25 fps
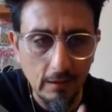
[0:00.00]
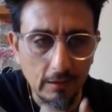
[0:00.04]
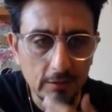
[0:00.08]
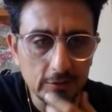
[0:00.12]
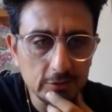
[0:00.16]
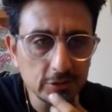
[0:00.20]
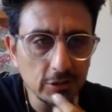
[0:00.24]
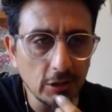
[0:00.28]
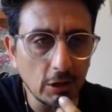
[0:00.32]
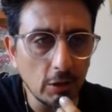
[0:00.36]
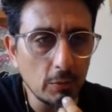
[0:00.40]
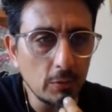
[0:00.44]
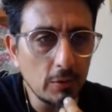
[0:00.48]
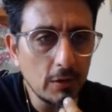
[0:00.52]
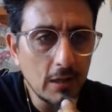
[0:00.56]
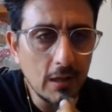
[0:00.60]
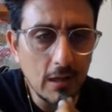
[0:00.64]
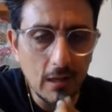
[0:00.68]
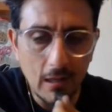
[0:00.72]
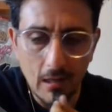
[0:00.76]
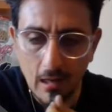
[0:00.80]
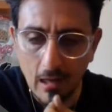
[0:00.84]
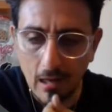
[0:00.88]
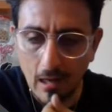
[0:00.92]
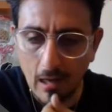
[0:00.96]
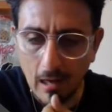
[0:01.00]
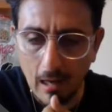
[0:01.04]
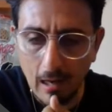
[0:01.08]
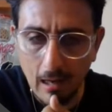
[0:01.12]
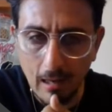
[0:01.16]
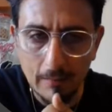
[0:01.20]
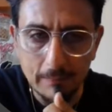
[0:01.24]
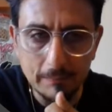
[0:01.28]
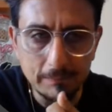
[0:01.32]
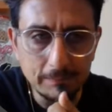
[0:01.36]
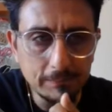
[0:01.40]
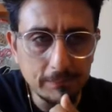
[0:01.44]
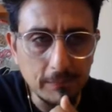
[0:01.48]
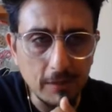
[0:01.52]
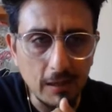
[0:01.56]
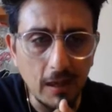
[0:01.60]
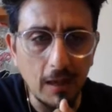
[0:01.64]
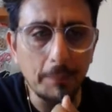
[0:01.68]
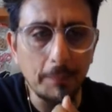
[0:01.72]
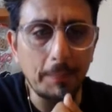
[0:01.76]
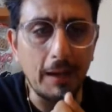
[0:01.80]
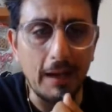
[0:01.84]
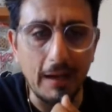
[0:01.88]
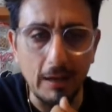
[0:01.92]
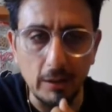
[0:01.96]
So,
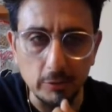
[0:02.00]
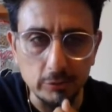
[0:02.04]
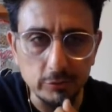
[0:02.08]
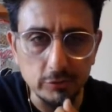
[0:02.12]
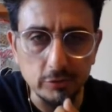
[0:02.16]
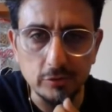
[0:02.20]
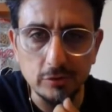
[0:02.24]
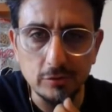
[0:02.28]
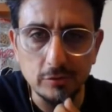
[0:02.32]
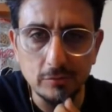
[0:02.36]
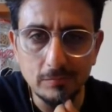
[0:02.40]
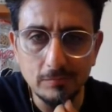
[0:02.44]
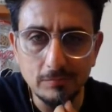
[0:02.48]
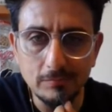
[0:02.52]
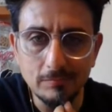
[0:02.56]
Clubhouse.